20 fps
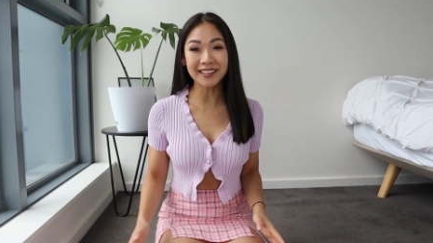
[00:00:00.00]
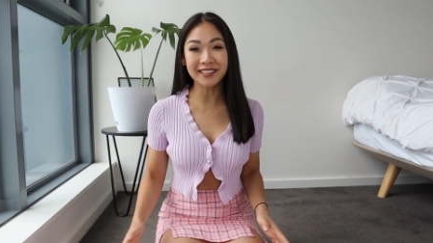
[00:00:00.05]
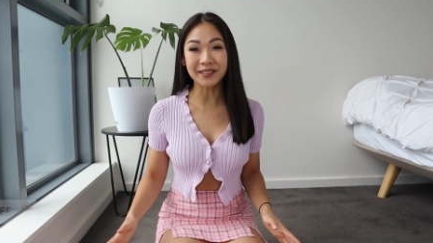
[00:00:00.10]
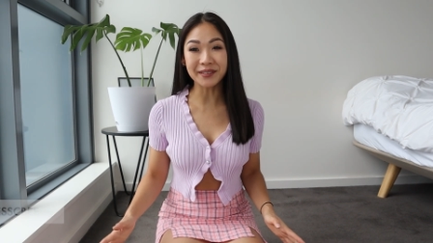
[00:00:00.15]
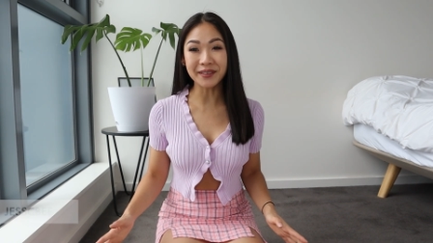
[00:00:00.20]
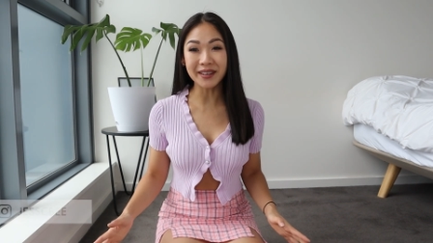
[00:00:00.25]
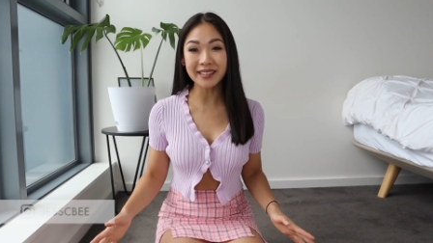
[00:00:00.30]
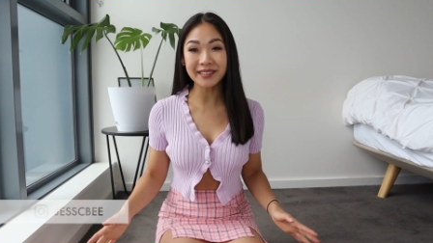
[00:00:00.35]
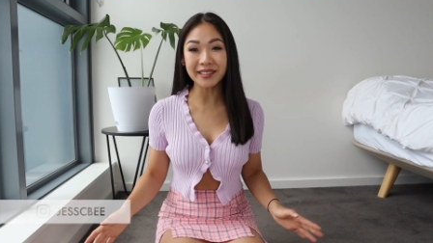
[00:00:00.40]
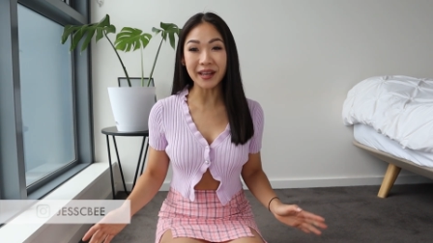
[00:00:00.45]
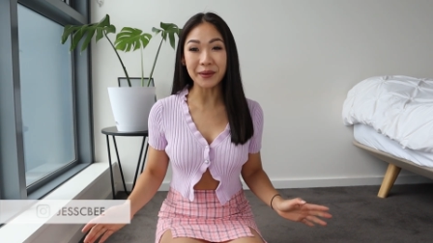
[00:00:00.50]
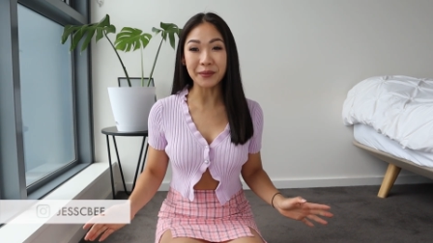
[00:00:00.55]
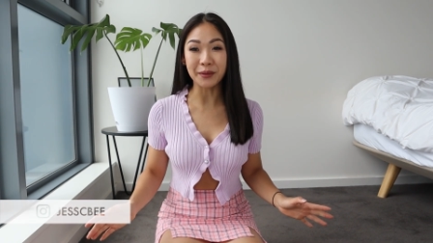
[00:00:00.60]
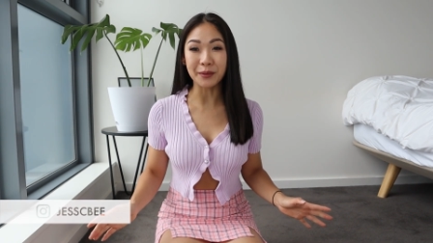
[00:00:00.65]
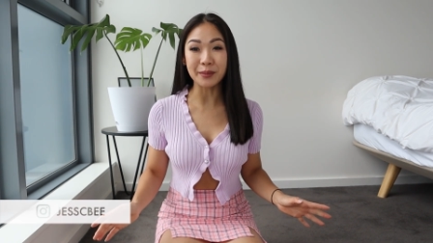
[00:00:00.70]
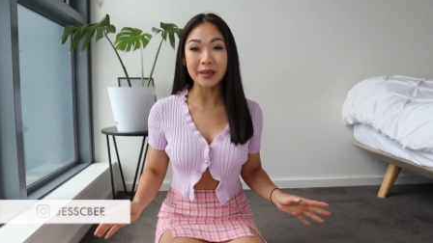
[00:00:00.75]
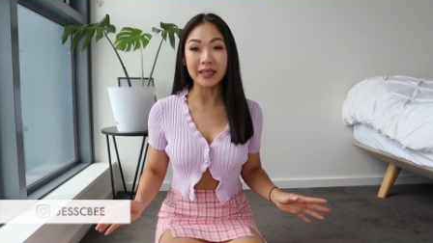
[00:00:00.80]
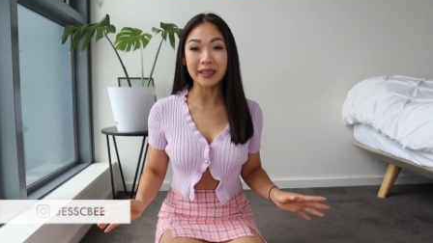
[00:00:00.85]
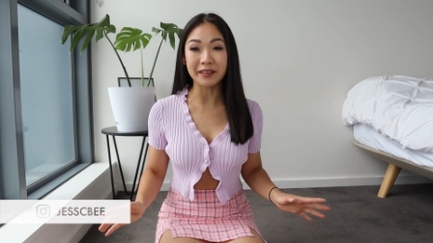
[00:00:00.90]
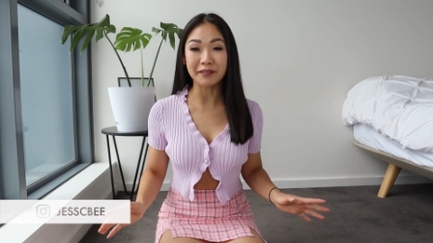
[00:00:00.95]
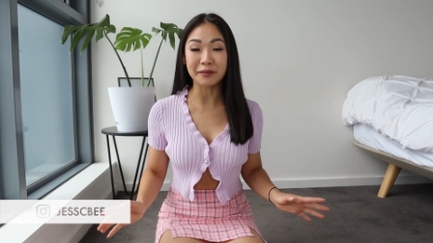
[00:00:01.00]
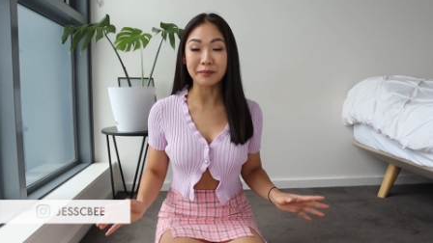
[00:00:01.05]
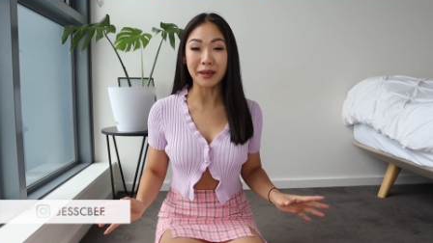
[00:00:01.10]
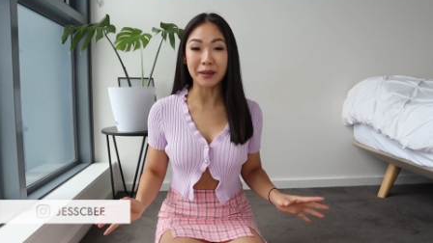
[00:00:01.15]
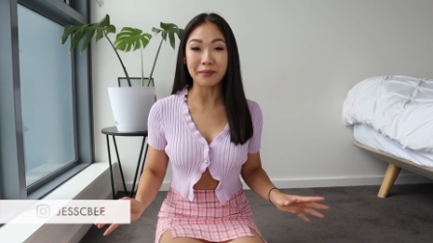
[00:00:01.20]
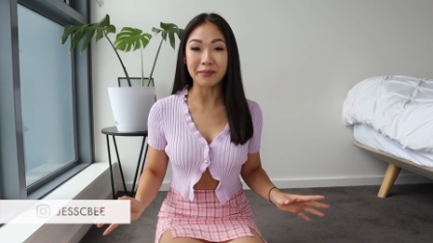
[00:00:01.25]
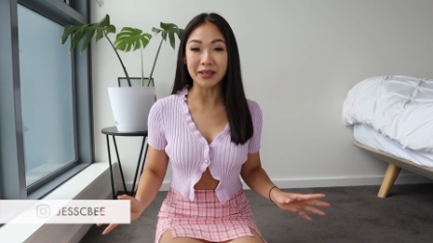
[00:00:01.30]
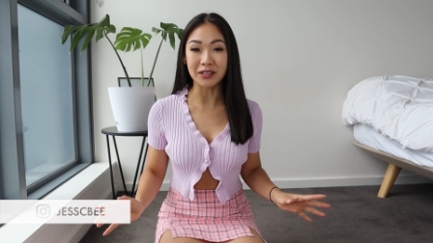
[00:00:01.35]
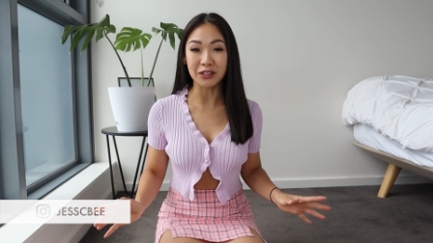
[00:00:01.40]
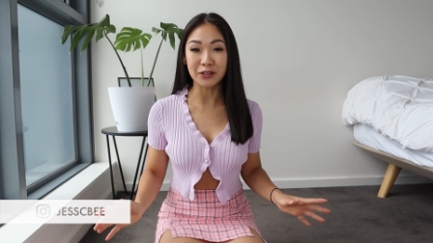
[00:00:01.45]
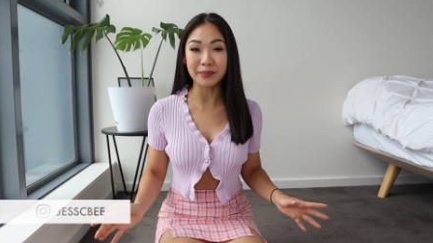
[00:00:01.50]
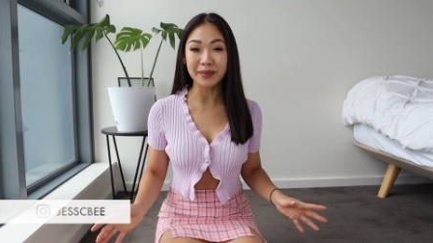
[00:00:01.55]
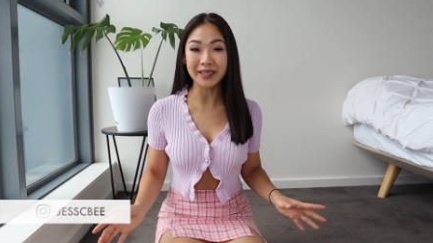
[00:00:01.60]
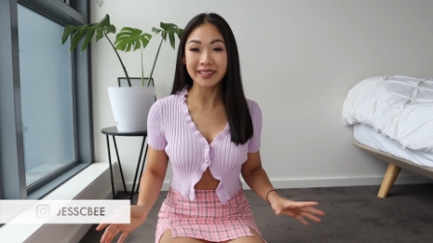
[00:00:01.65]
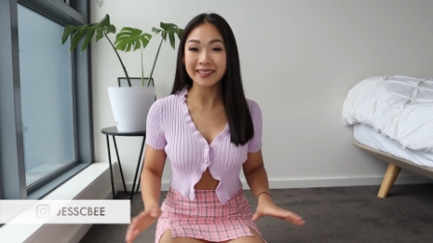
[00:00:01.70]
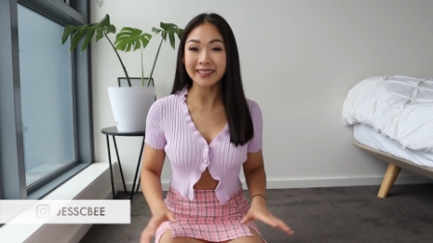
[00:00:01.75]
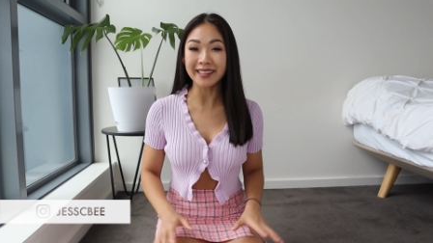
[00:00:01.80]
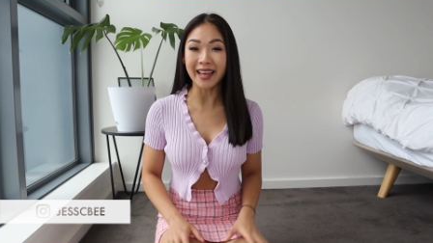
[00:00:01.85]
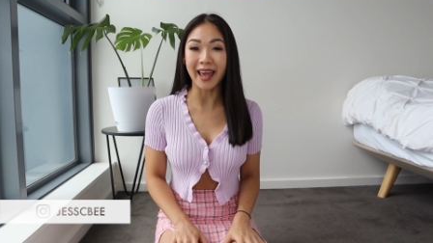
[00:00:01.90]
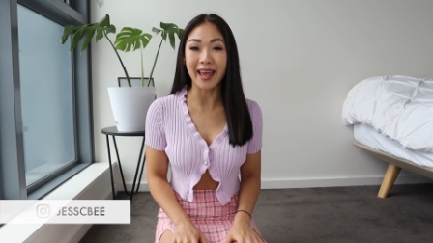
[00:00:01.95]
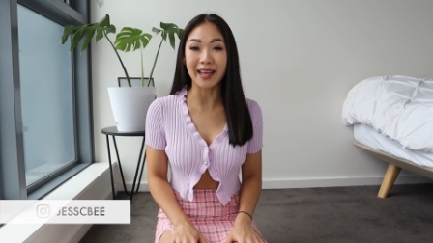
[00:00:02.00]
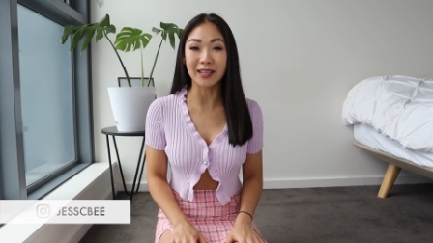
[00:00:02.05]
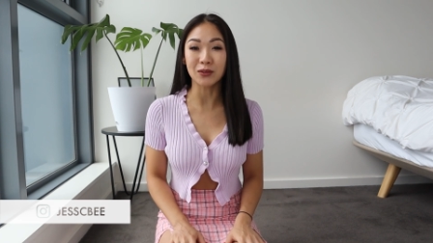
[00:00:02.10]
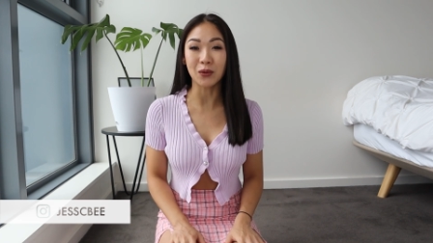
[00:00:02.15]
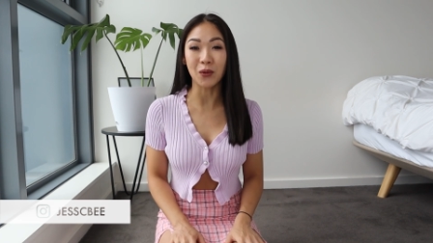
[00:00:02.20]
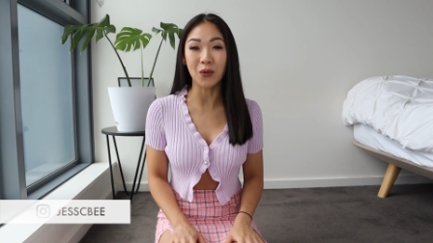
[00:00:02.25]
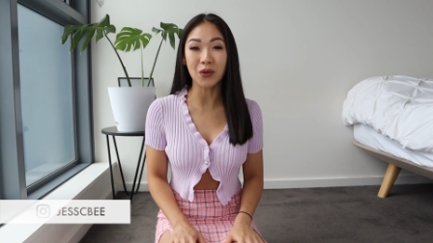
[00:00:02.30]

As always, I will be leaving my measurements and